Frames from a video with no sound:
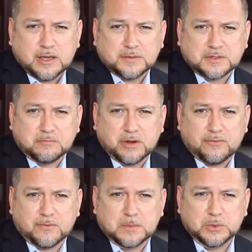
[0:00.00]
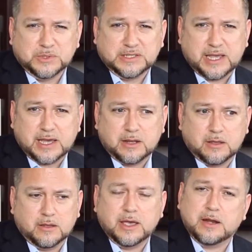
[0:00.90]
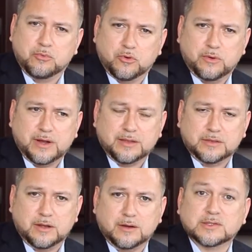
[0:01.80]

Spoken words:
some beer from Louisiana at a brewery out there.